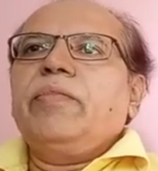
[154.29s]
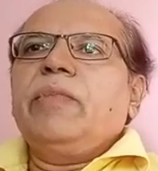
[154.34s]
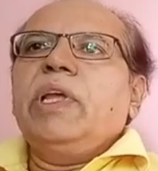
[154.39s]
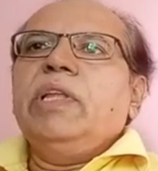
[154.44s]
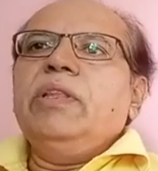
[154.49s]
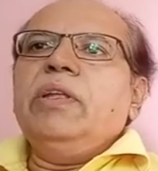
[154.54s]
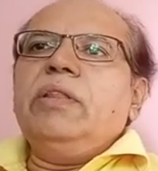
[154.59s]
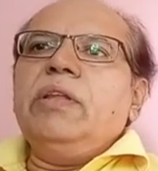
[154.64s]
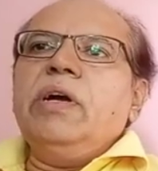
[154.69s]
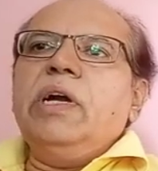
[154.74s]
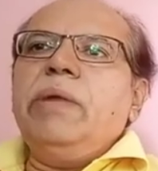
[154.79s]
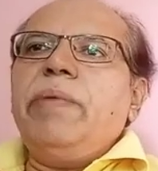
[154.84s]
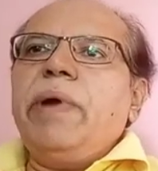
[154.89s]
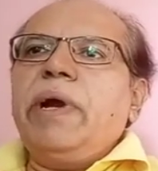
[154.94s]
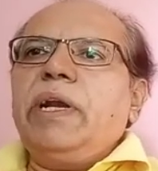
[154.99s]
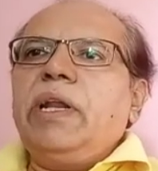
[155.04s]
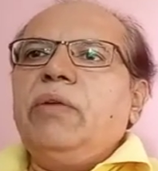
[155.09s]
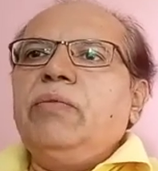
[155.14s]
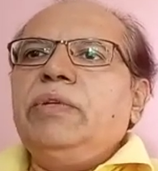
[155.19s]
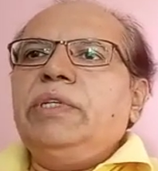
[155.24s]
The third
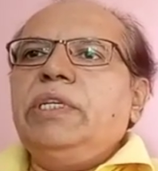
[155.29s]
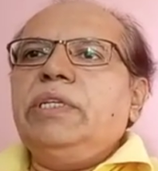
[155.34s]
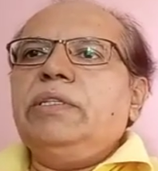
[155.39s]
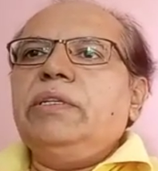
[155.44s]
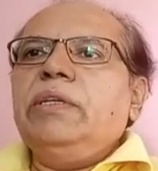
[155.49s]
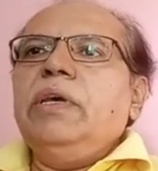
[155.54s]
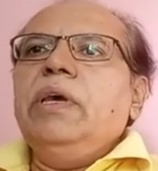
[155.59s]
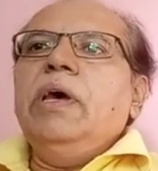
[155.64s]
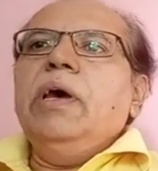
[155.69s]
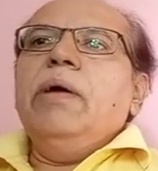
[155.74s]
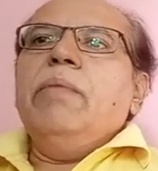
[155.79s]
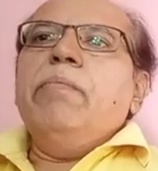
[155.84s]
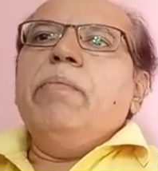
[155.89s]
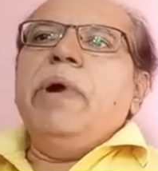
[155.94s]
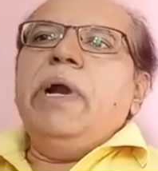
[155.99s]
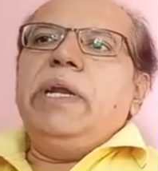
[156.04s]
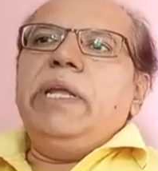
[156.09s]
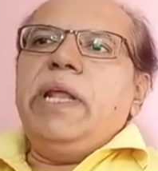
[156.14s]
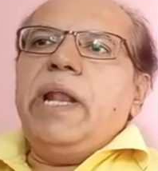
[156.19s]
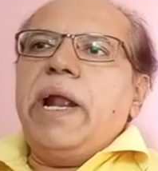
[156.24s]
factor, which is
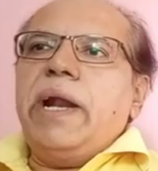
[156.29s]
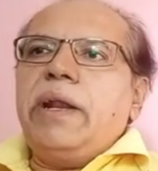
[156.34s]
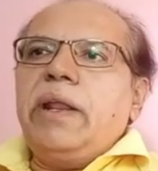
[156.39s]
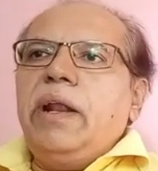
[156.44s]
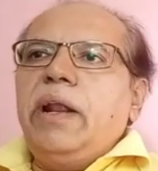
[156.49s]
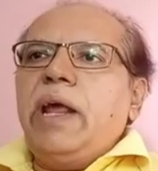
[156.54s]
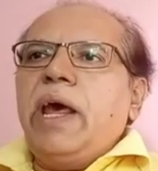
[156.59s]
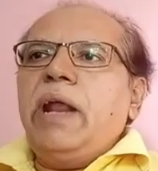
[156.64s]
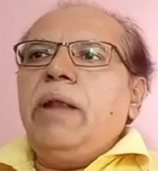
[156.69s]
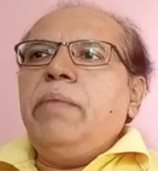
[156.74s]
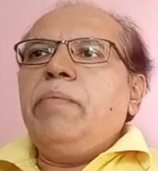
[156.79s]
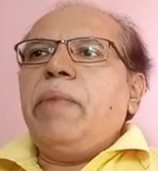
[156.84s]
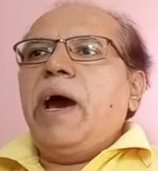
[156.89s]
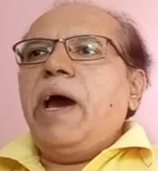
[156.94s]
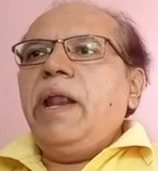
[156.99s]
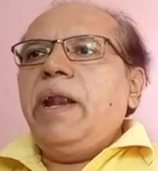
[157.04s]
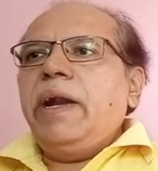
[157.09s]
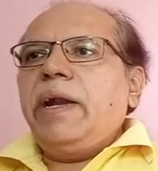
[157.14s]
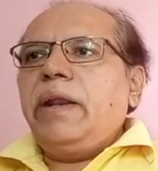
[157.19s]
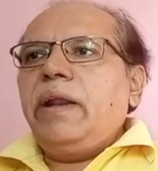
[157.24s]
multilateral and
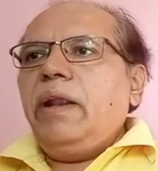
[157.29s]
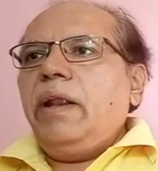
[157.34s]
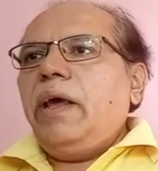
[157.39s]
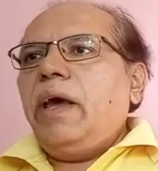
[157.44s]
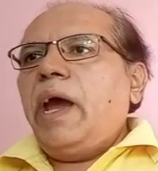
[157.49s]
bilateral